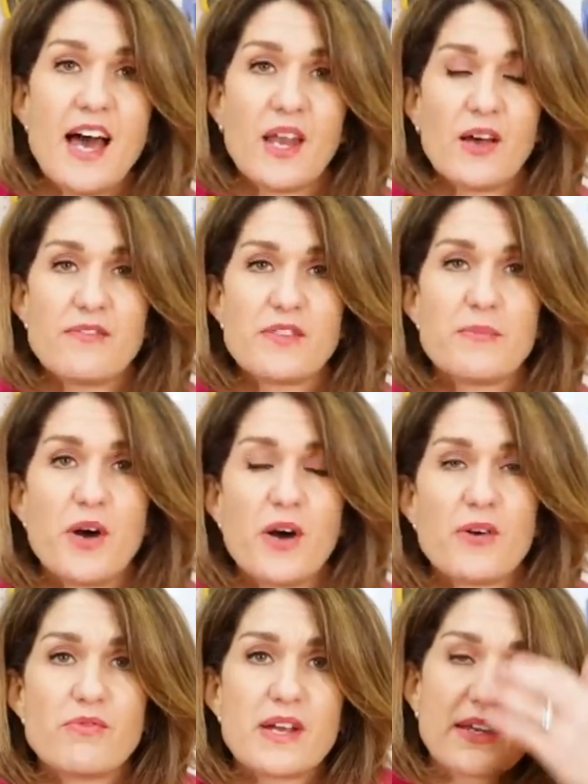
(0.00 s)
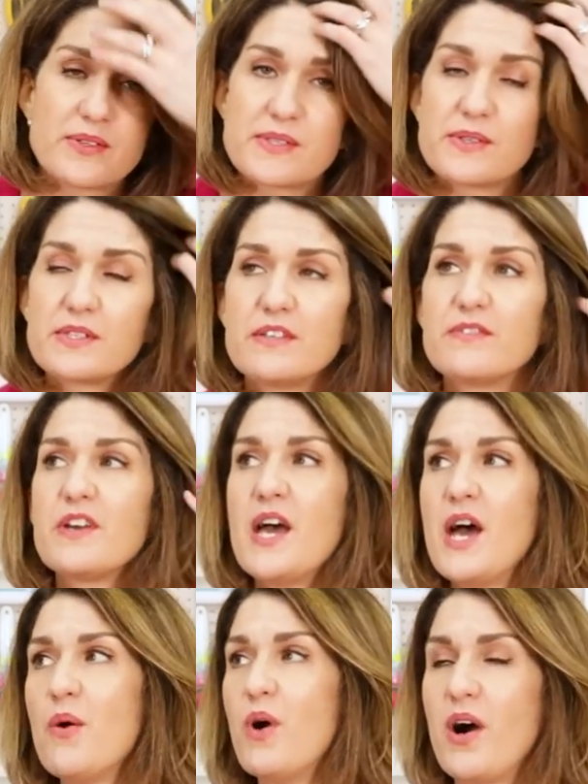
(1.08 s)
A lot of them are real sort of
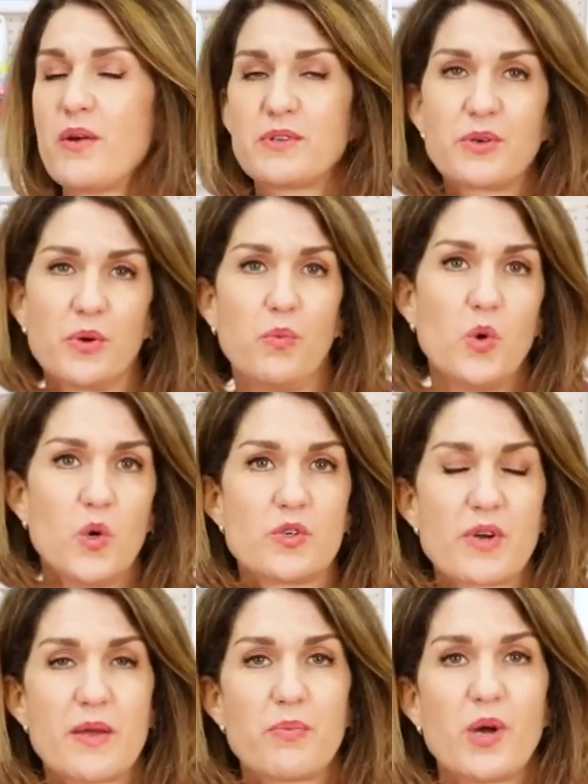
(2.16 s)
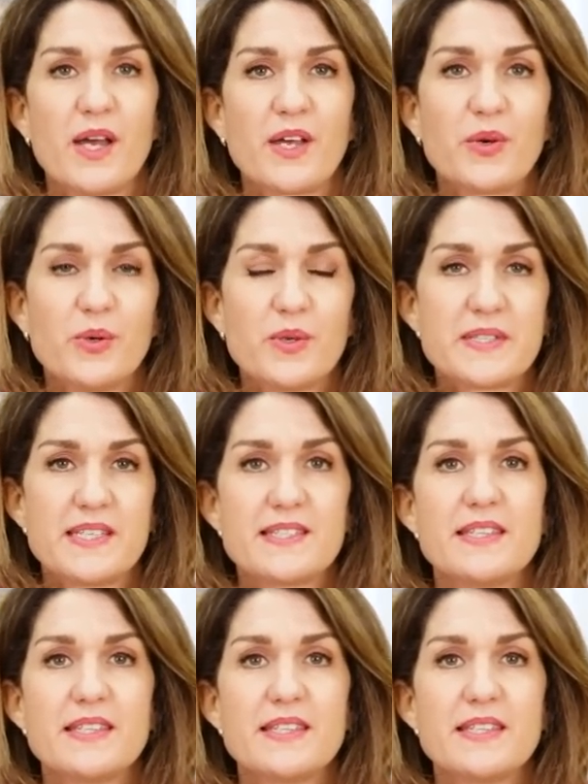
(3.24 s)
what I would call wardrobe workhorses,